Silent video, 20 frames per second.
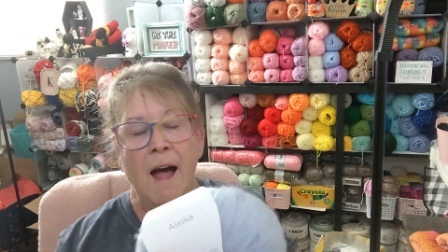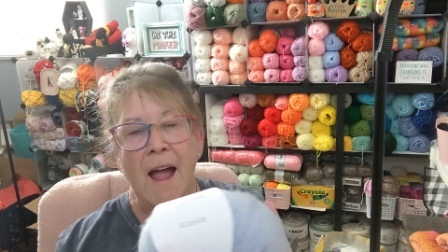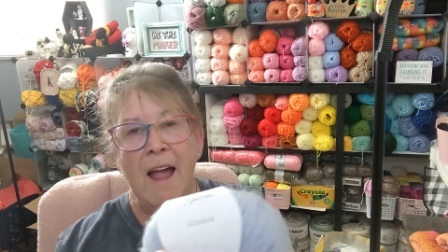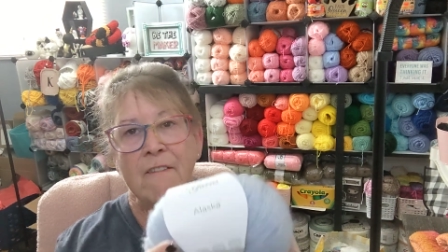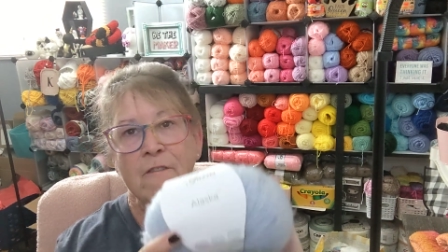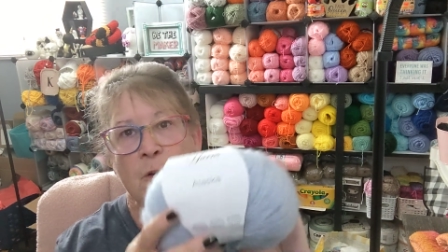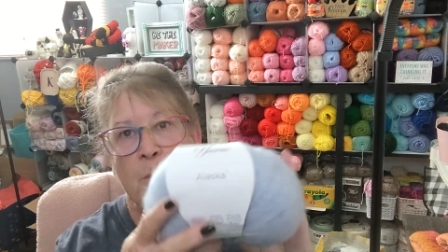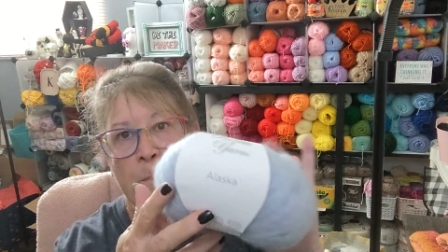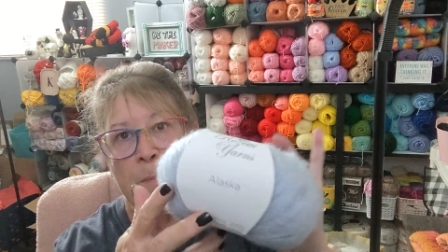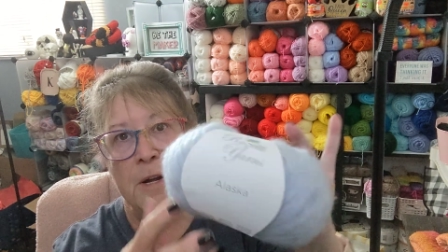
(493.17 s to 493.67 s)
I
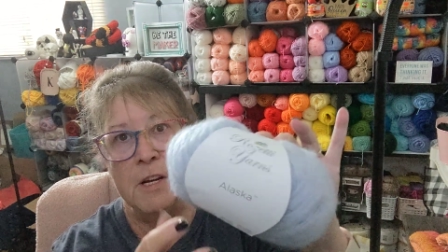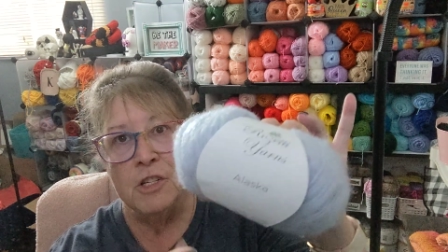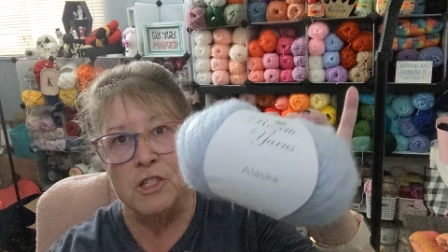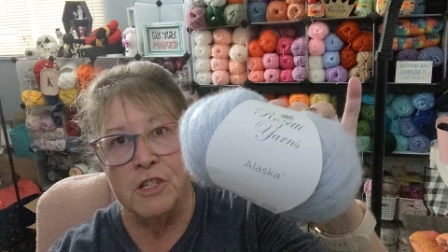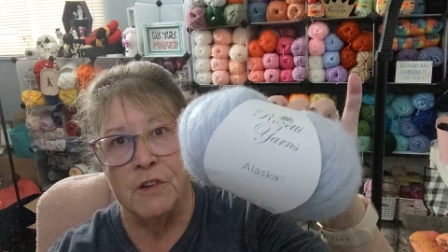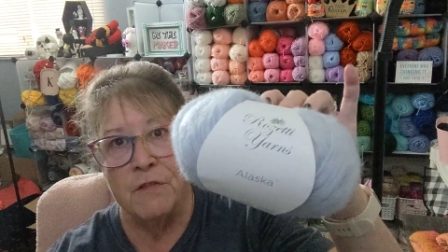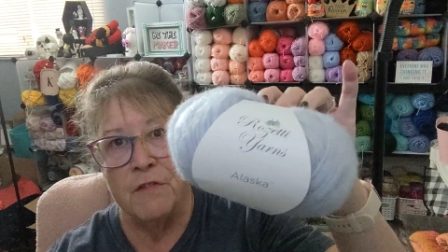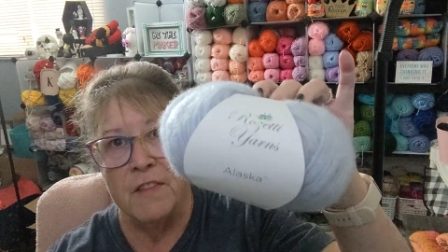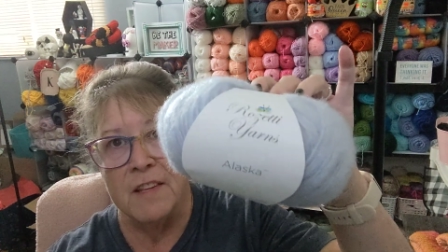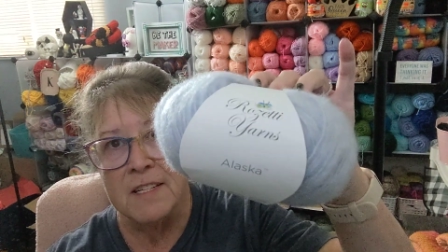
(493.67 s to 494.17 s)
have a
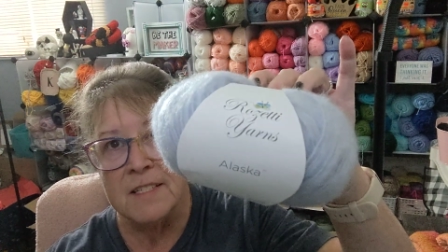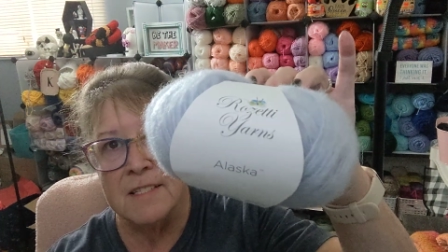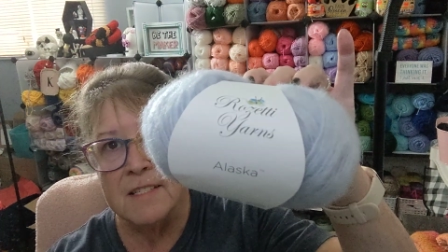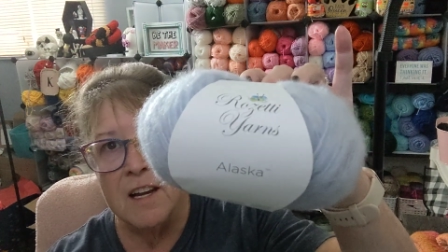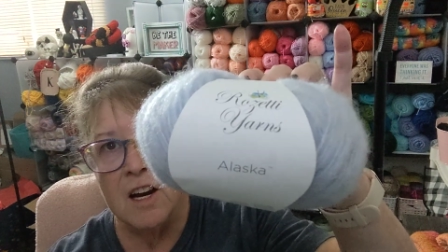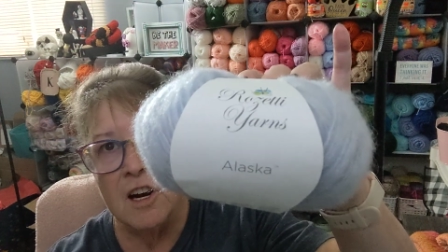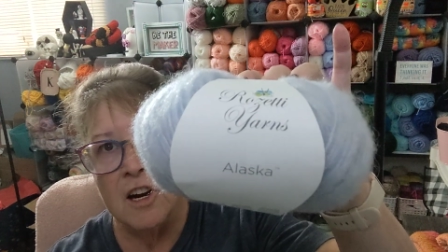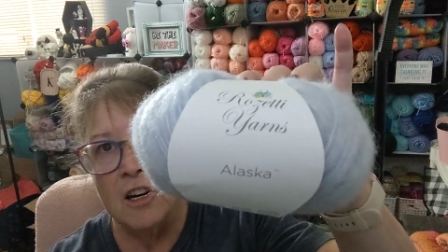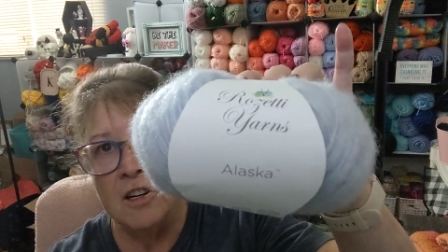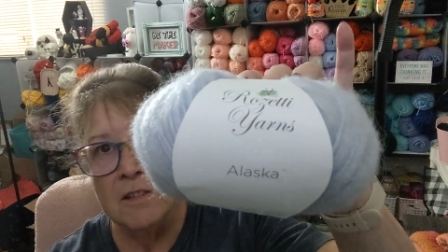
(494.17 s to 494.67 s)
bunch of this
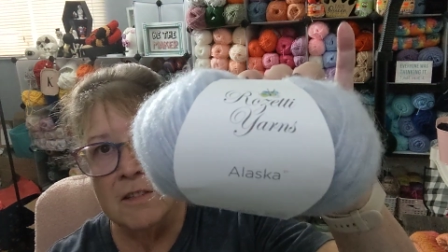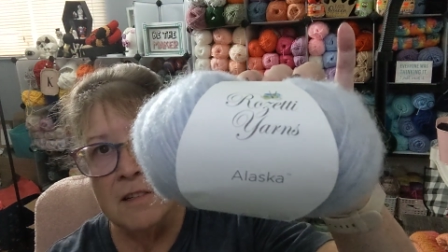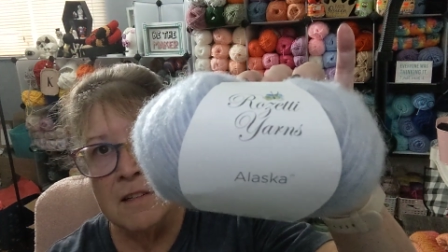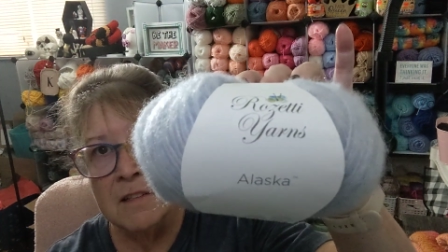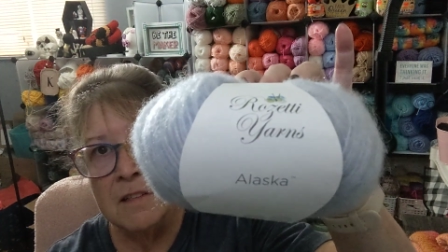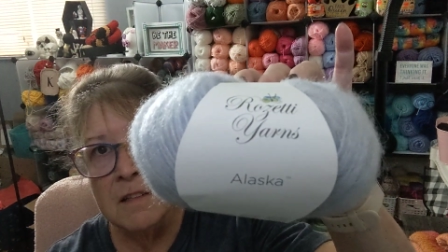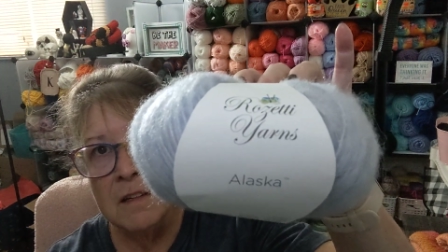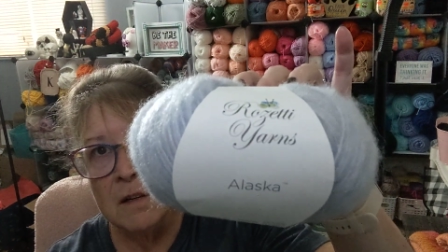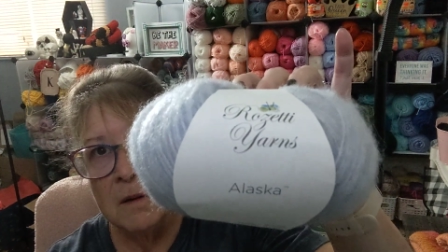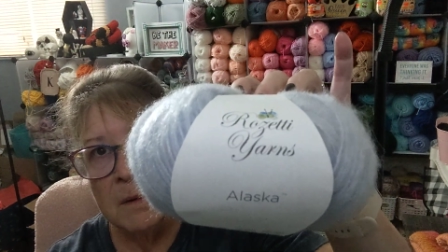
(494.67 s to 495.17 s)
yarn,
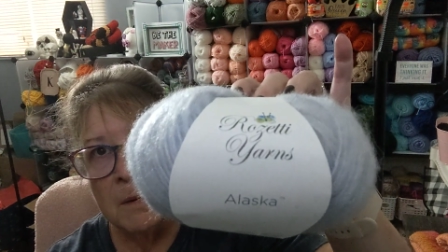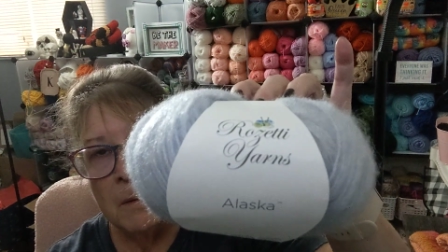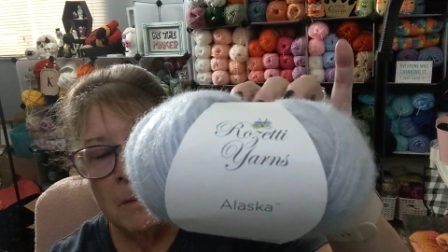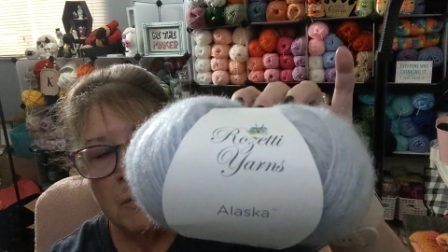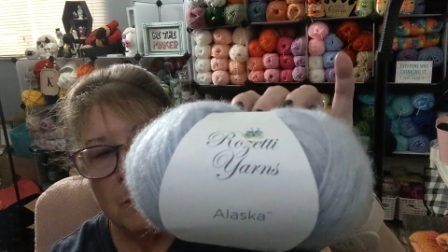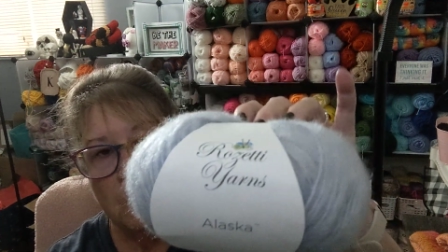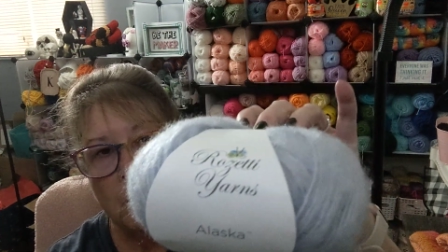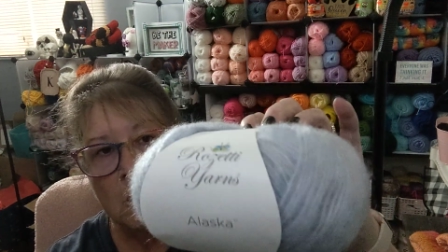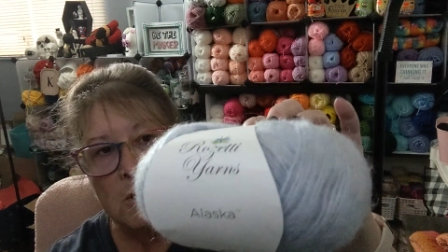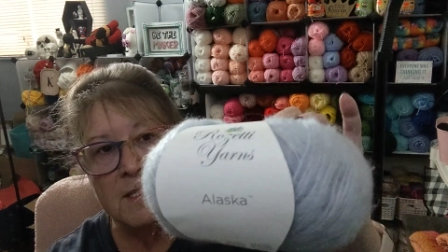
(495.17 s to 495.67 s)

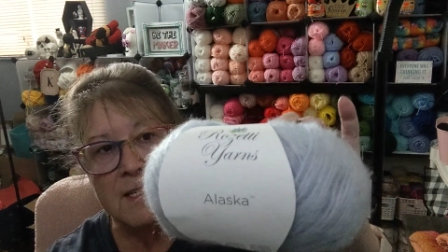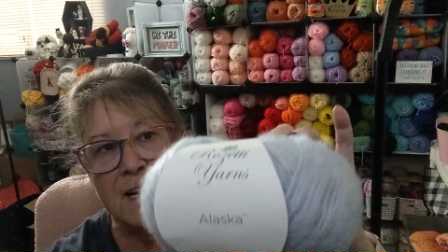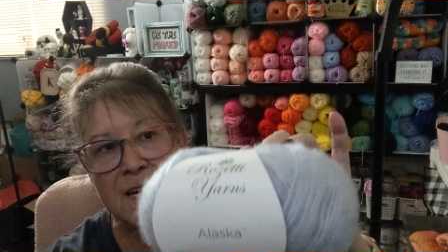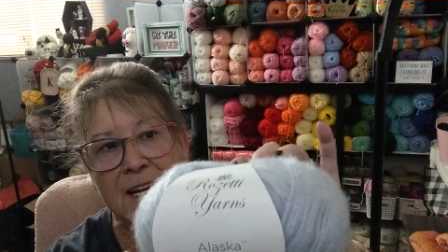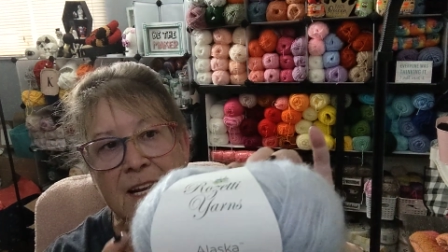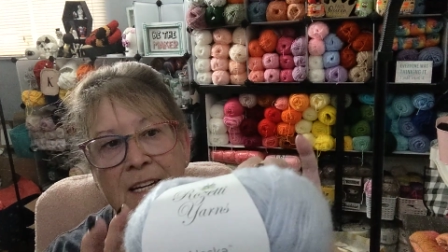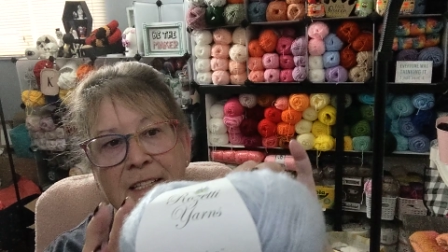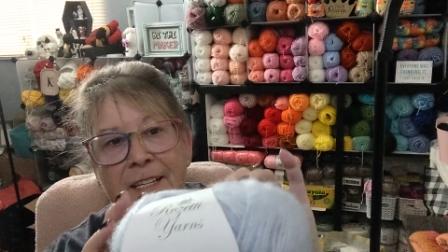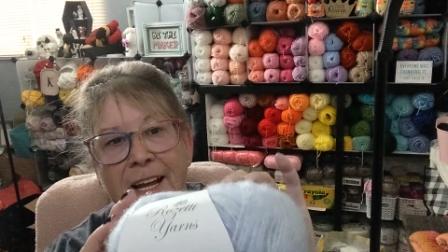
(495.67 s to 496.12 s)
Rozetti